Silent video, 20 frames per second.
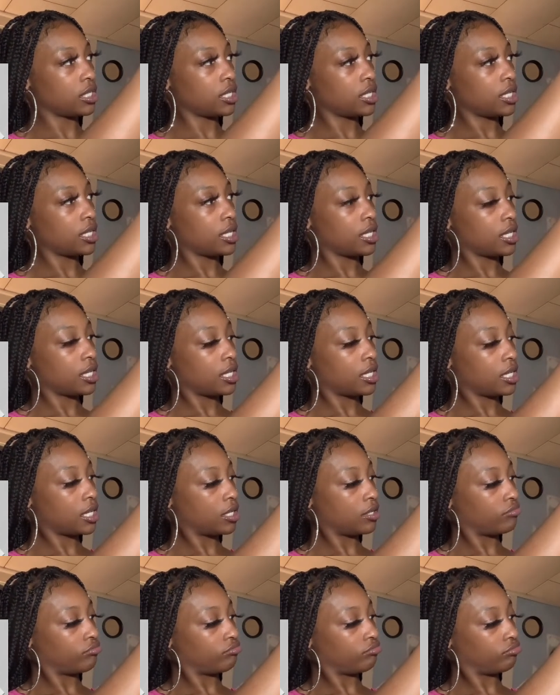
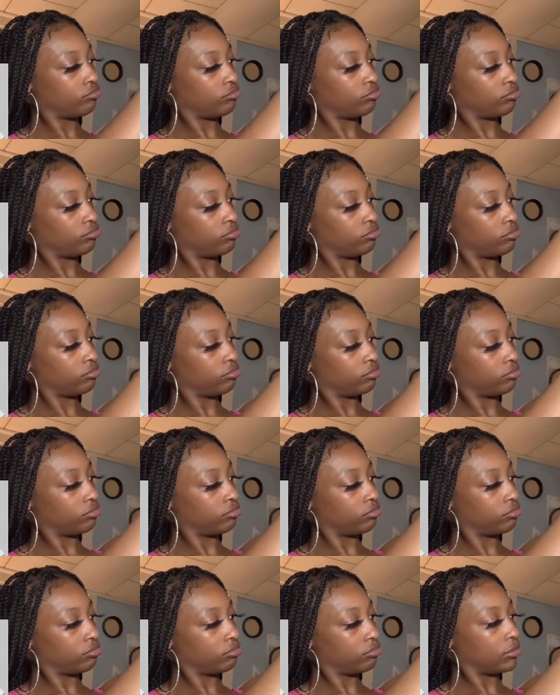No one is speaking in this clip.